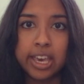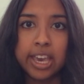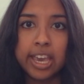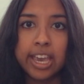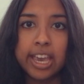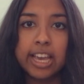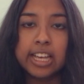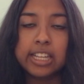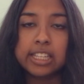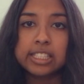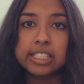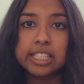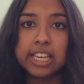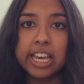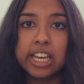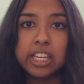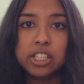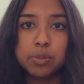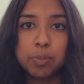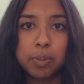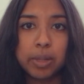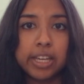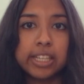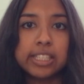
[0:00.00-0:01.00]
It
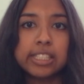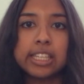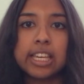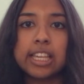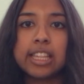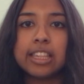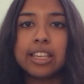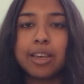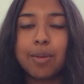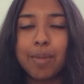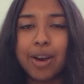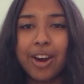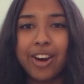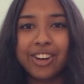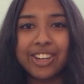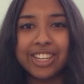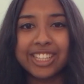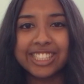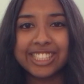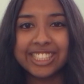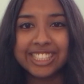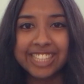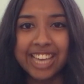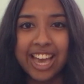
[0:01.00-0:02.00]
takes place in the
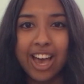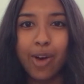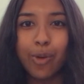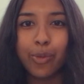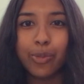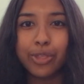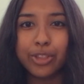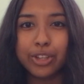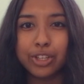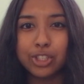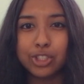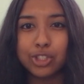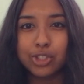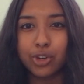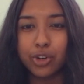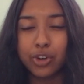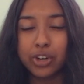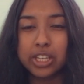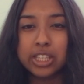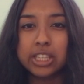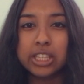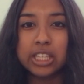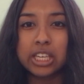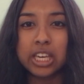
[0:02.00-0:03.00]
American South
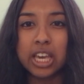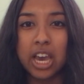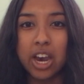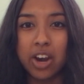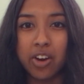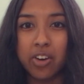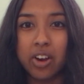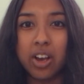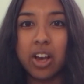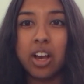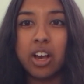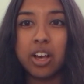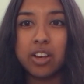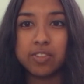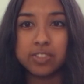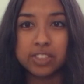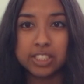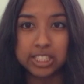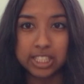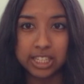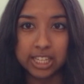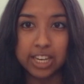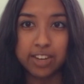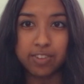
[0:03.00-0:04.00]
during the era of
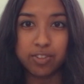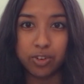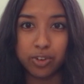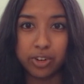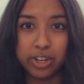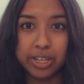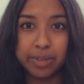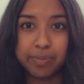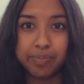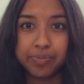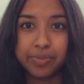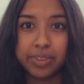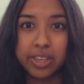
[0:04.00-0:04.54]
slavery,